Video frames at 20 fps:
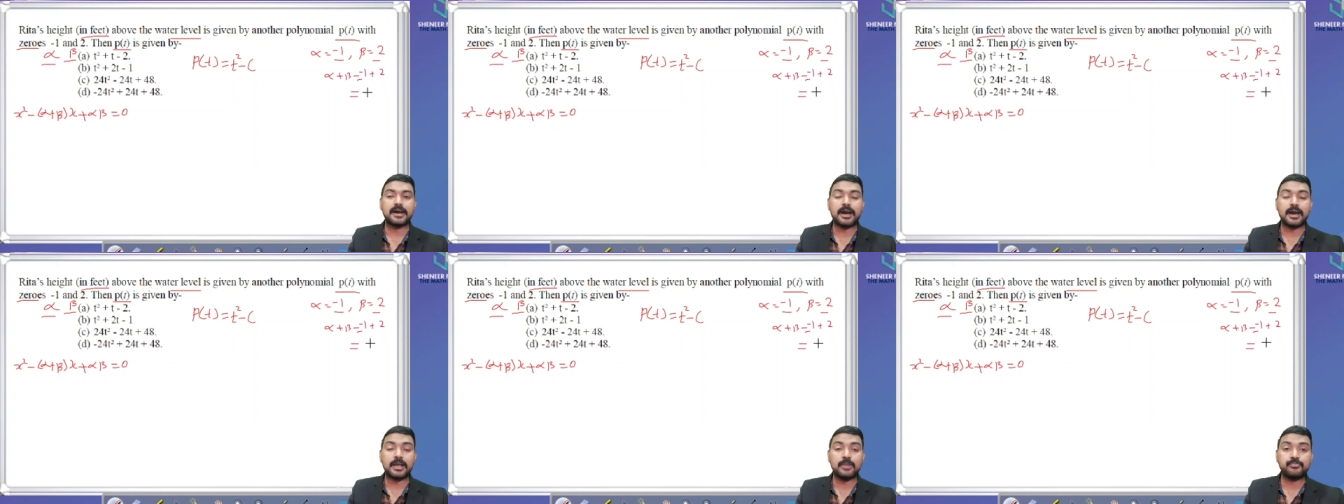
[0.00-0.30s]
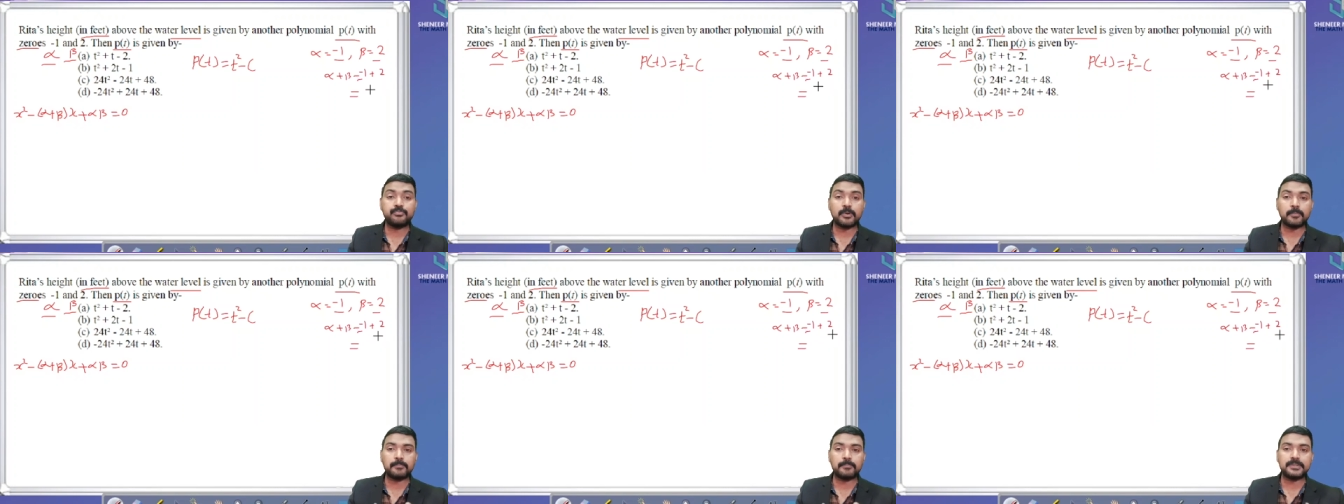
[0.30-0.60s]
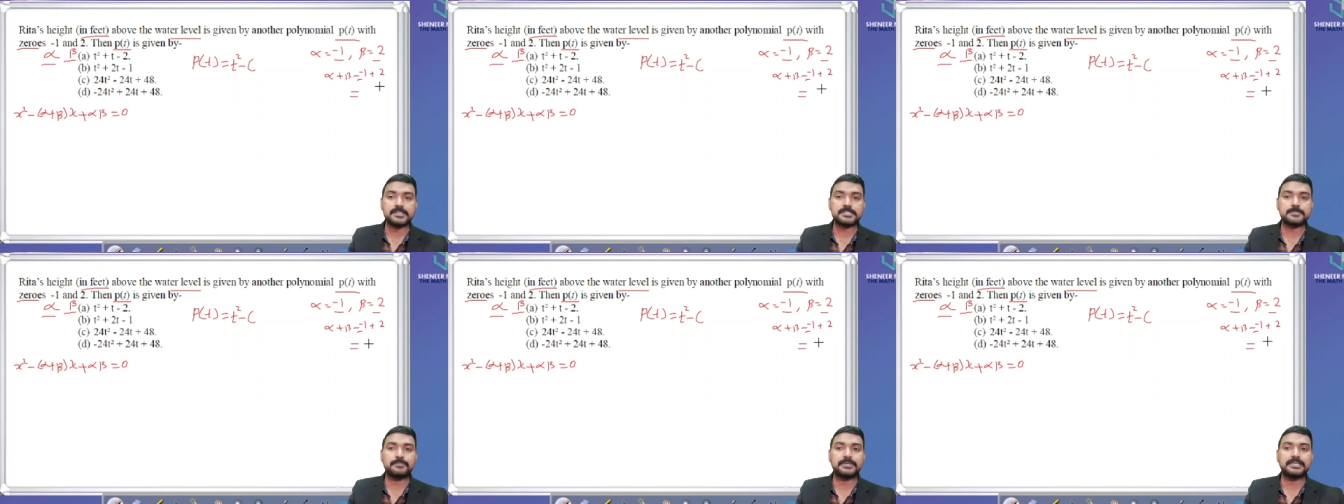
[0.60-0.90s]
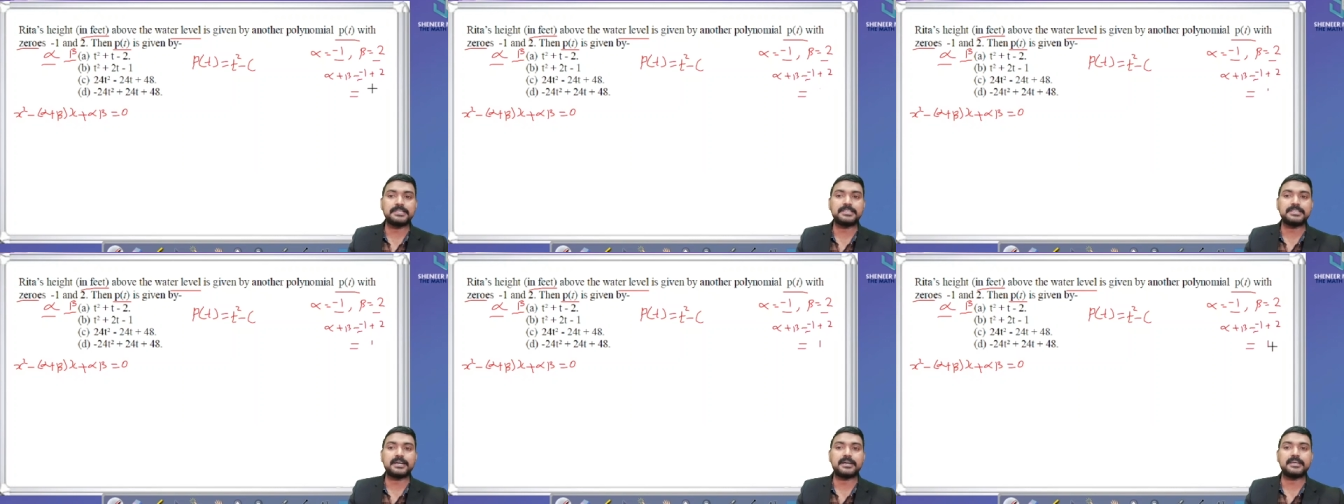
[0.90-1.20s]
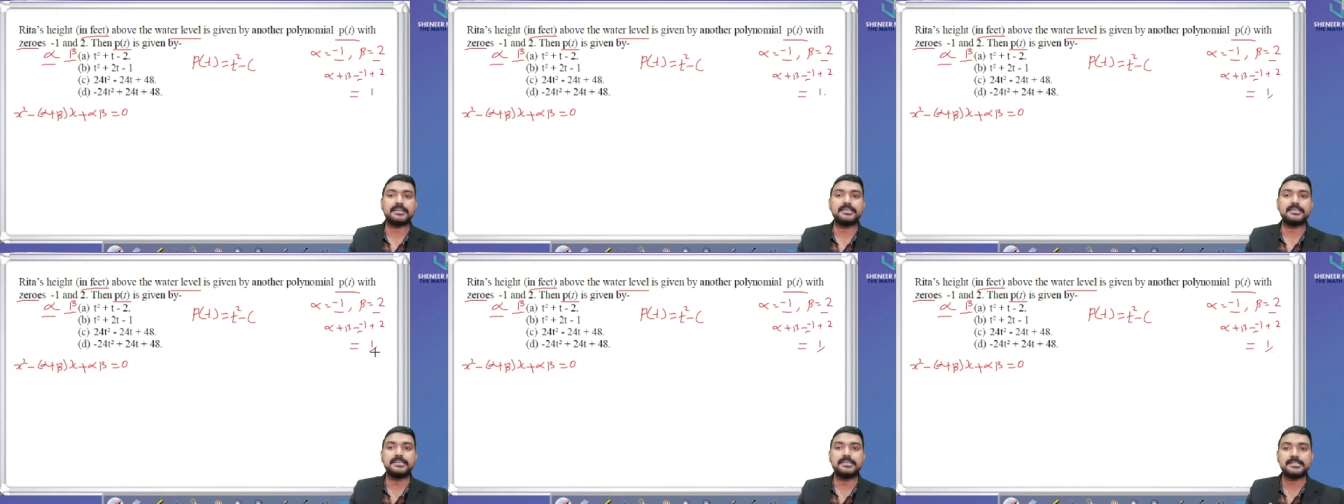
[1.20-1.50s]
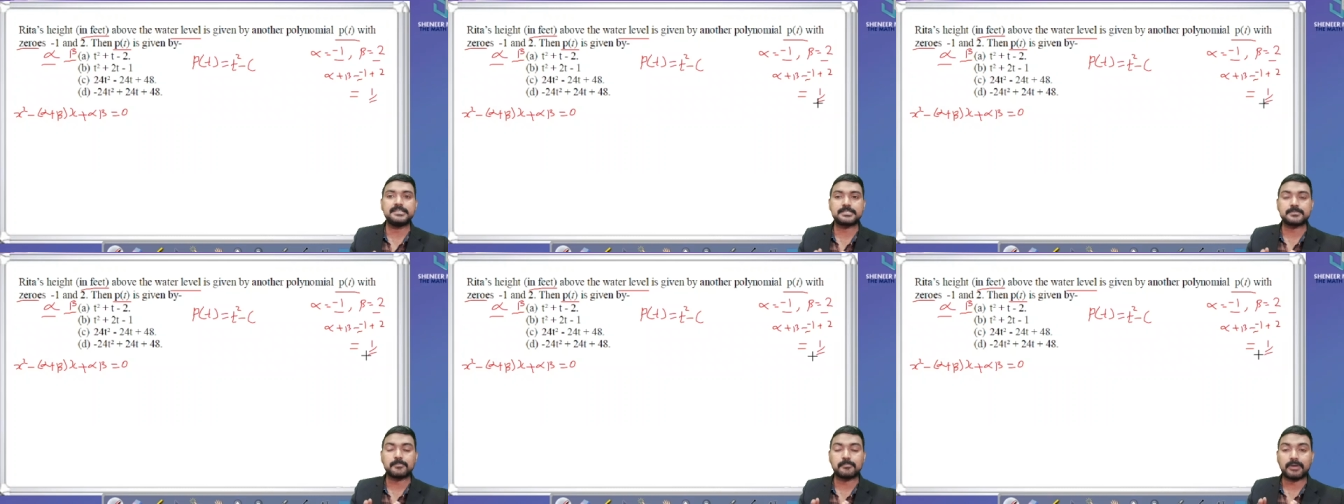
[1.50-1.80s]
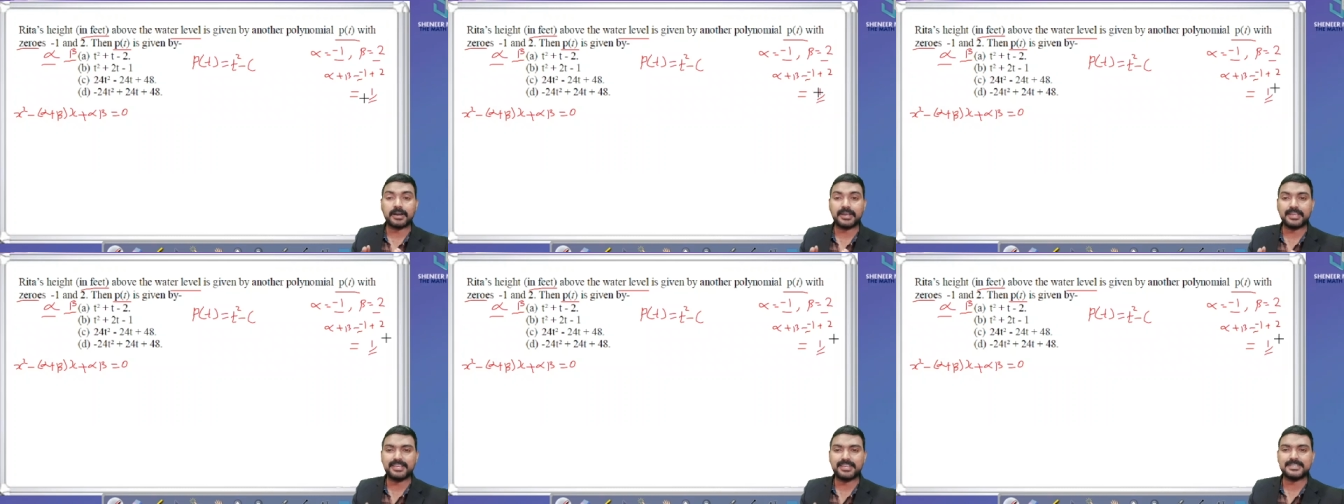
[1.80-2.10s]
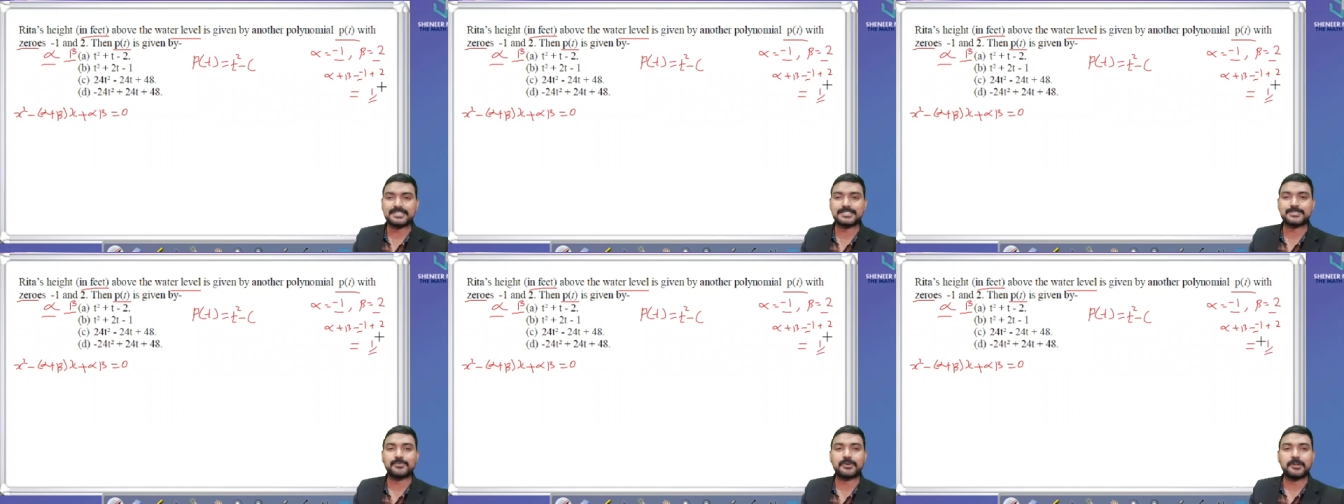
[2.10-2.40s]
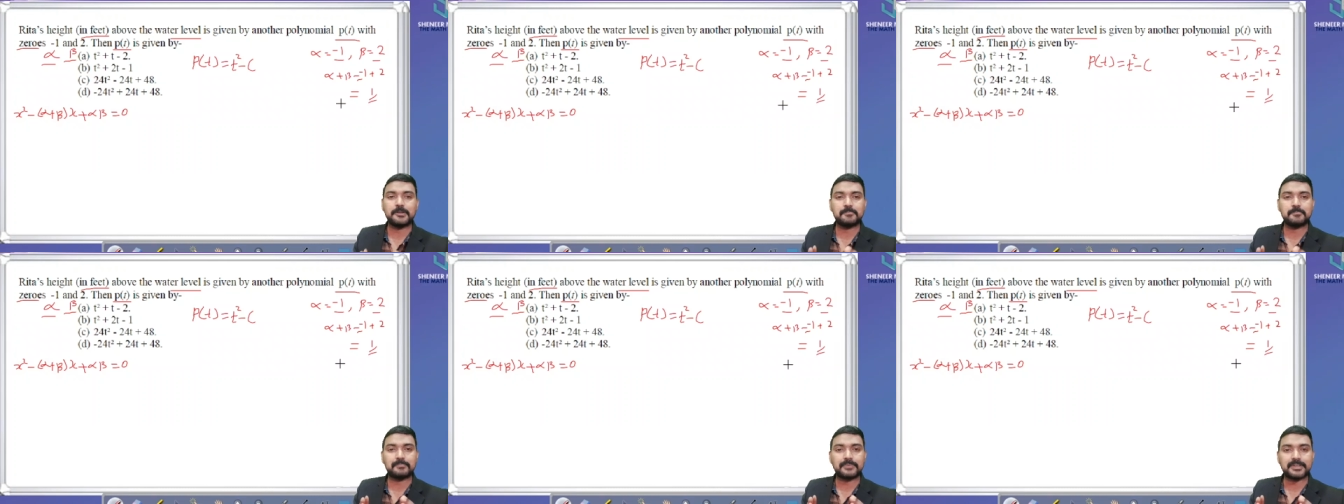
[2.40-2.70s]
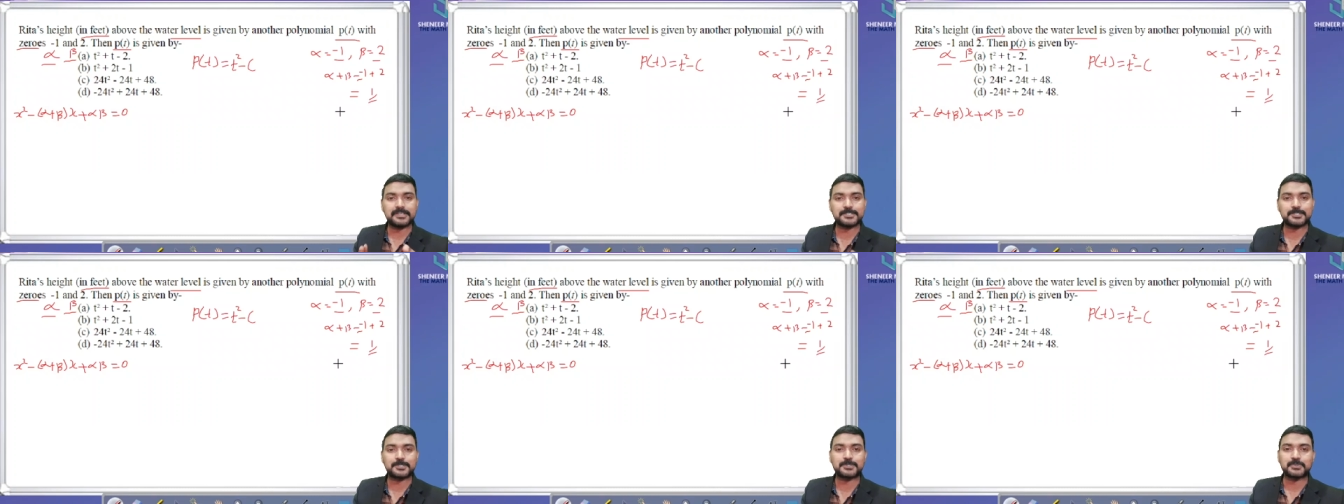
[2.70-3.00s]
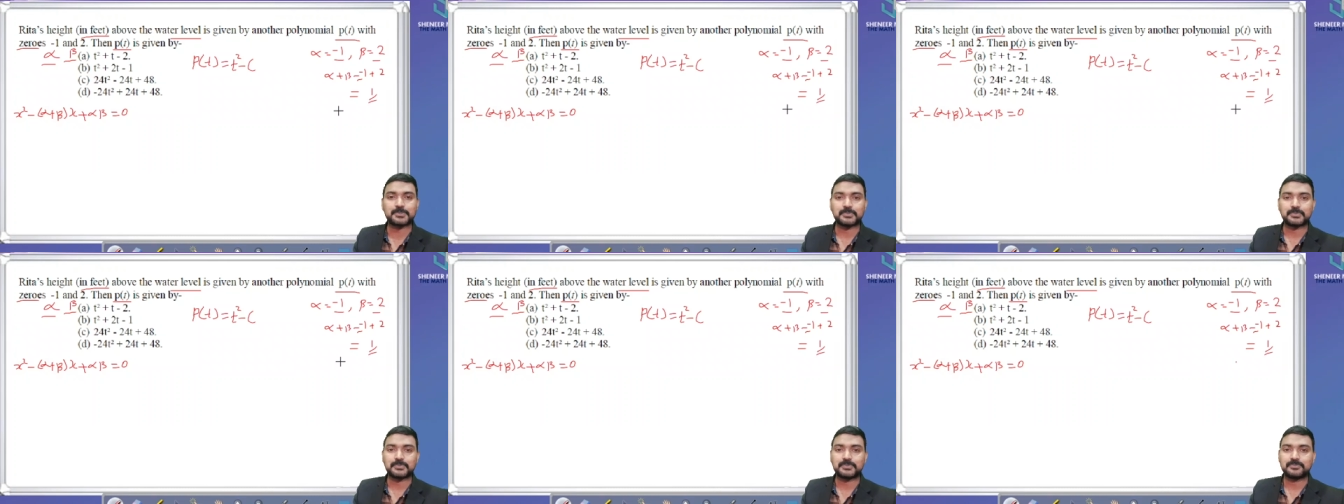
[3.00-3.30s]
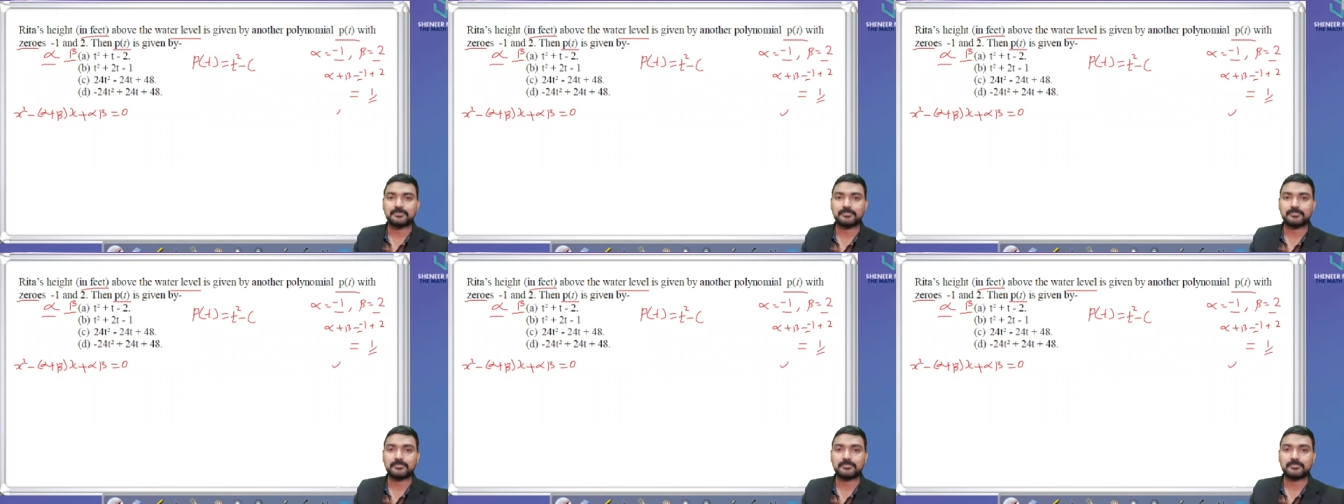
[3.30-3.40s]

alpha plus beta is minus 1 plus 2.